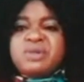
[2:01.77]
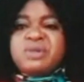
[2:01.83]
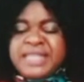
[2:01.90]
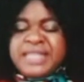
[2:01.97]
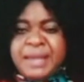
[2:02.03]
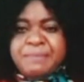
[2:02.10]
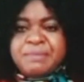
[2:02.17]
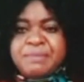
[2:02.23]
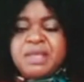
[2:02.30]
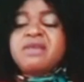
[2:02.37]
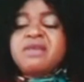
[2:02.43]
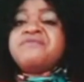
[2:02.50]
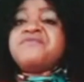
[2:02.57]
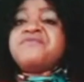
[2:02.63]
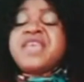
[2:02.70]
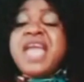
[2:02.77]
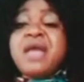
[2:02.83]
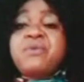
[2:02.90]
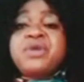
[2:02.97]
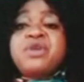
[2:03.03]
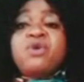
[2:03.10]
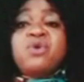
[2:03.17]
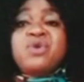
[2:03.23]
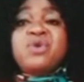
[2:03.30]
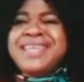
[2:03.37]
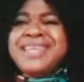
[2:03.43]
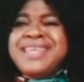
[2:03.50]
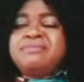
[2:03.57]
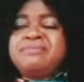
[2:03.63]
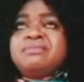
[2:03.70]
condemn. Fear will
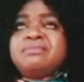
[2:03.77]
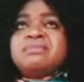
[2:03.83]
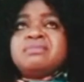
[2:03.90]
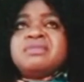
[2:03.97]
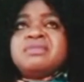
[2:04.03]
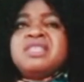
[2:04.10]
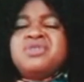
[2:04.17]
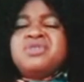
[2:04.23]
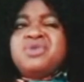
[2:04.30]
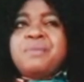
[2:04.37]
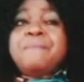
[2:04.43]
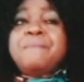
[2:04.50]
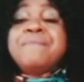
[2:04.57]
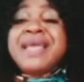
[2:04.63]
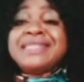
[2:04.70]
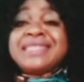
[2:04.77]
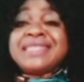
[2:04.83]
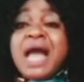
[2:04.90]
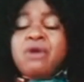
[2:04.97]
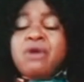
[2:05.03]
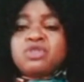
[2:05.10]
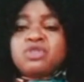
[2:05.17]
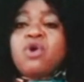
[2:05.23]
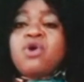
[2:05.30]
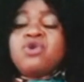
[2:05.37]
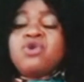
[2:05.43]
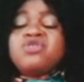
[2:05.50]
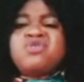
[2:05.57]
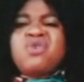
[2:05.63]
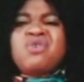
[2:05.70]
only, you know, make out
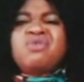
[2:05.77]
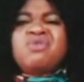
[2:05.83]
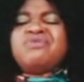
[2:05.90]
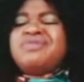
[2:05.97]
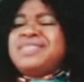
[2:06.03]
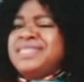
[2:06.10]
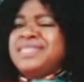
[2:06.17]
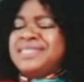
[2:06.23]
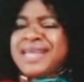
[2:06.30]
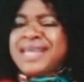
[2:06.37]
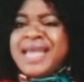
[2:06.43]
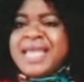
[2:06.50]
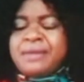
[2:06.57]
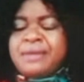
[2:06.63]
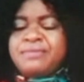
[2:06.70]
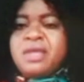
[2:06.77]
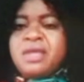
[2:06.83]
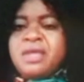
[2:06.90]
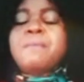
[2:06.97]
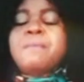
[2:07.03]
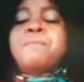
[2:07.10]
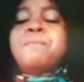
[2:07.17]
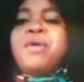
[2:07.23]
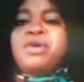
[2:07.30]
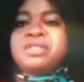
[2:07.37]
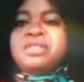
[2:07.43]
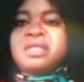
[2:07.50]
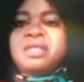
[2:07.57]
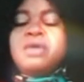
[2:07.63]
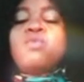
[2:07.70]
all your desire. But
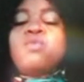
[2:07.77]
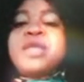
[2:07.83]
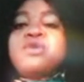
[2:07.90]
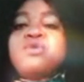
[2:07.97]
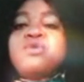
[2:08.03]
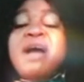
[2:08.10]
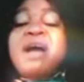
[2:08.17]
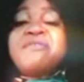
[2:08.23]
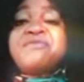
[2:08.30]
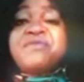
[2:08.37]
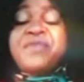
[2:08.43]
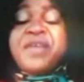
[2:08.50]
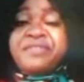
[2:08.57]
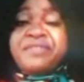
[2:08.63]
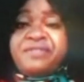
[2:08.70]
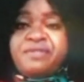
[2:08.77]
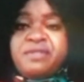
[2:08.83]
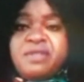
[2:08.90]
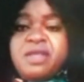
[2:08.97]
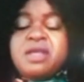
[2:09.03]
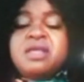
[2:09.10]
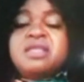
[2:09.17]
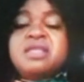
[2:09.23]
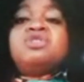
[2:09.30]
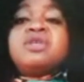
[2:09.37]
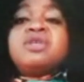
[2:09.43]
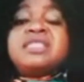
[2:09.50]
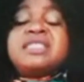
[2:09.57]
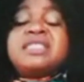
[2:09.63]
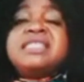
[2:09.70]
when you have faith,
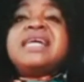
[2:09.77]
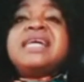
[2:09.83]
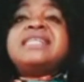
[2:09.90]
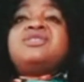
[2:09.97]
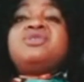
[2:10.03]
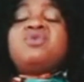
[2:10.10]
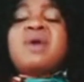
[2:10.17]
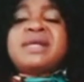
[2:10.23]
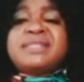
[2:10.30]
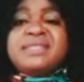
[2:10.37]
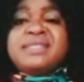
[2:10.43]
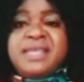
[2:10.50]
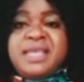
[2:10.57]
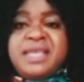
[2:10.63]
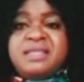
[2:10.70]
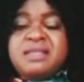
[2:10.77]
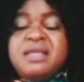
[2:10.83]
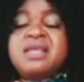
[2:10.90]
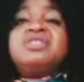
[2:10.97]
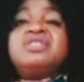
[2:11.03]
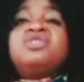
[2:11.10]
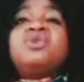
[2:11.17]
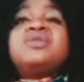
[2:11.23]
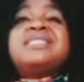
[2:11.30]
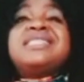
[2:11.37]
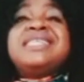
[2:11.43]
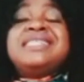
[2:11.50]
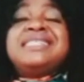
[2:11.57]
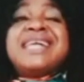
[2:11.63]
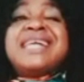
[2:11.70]
those things that you are seeing, those
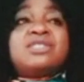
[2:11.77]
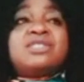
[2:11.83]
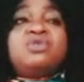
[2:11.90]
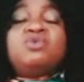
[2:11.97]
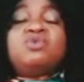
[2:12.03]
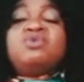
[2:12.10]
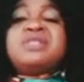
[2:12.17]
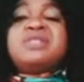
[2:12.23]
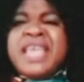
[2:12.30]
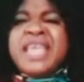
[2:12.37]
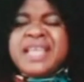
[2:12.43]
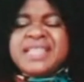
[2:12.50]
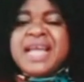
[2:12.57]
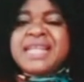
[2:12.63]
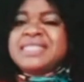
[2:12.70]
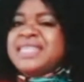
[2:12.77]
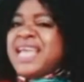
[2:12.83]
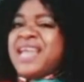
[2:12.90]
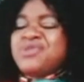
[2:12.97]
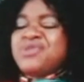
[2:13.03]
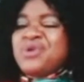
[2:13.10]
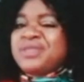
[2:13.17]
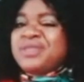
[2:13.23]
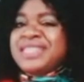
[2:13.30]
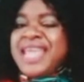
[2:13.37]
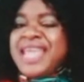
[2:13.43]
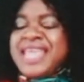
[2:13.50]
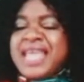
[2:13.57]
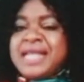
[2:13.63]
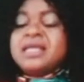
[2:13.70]
things that you think that they are not
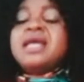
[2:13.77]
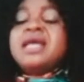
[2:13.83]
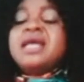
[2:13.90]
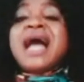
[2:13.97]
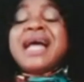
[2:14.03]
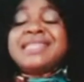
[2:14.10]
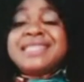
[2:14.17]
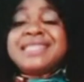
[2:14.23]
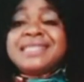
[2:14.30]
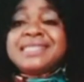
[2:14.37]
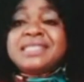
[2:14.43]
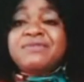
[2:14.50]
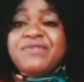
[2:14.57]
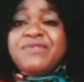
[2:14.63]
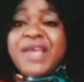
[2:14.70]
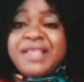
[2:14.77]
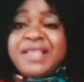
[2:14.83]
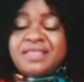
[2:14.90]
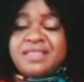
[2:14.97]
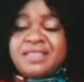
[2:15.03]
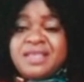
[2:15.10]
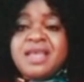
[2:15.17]
there yet, and that is faith.